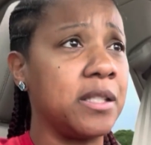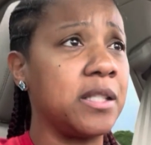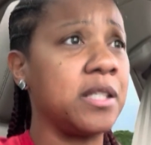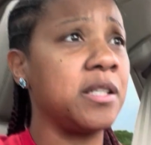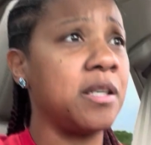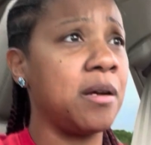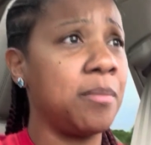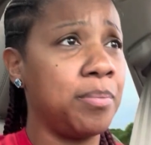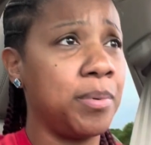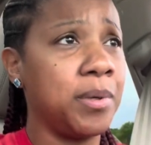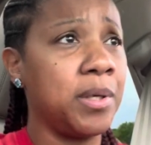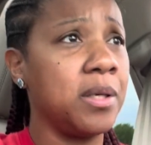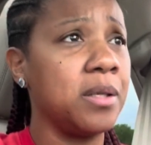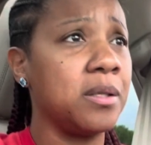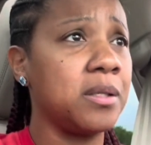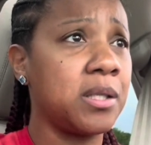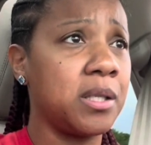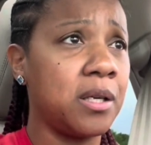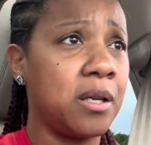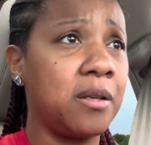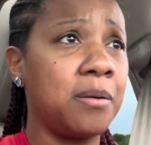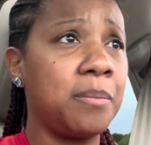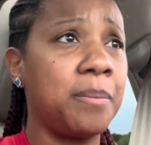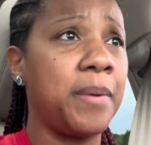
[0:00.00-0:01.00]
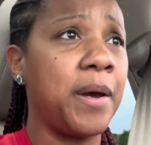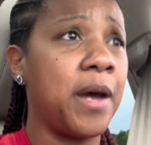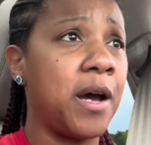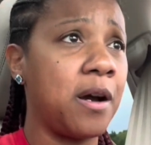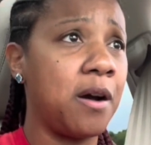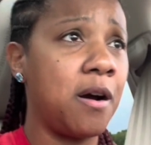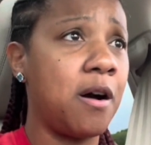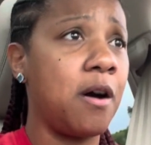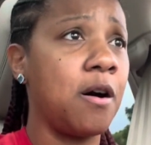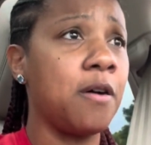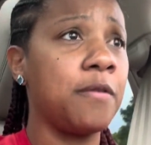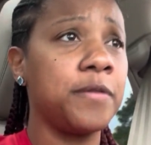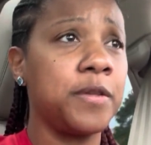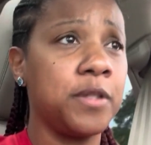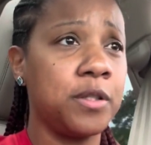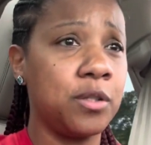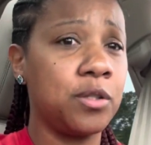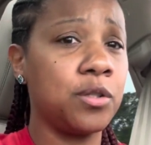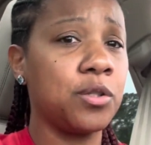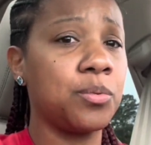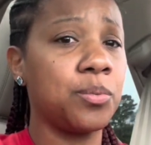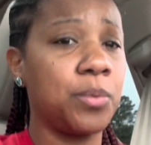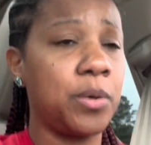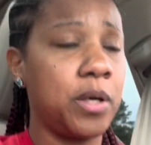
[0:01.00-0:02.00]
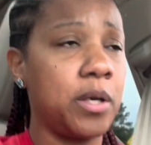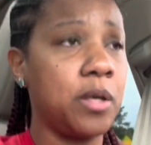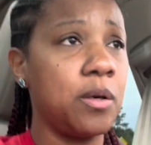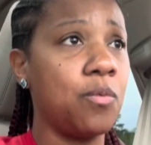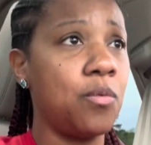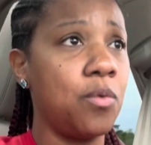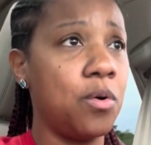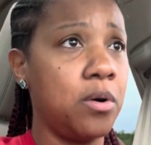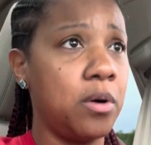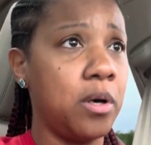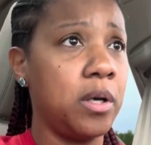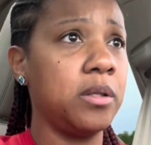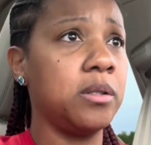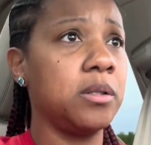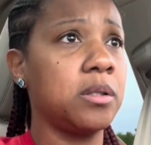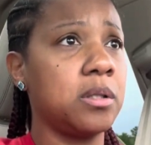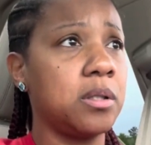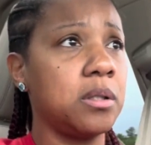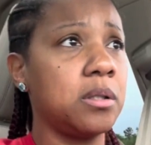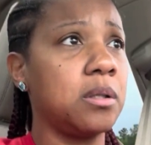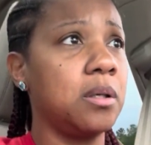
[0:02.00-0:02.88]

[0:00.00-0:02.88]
step in and tell him, back off, this is what he wants.